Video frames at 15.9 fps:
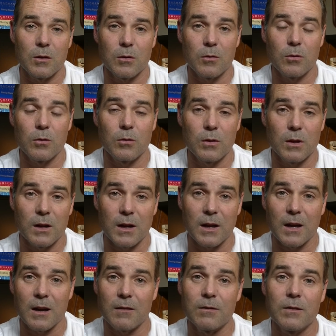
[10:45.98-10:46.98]
the crew that I
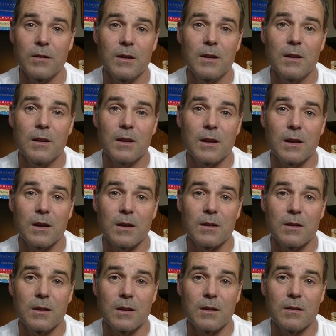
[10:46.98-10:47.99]
have,
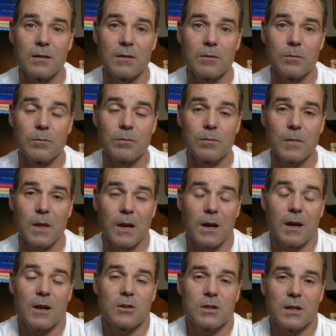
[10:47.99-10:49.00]
and uh,
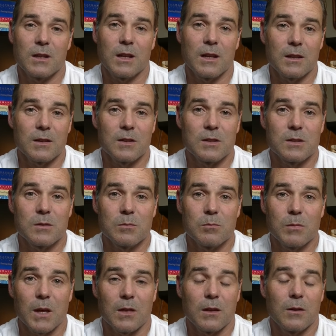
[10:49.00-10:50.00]
I actually like this
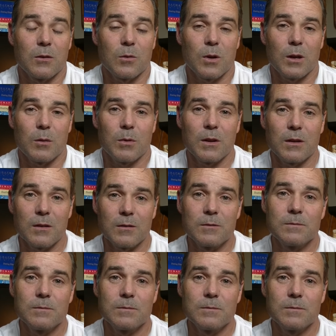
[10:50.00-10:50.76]
method quite a bit.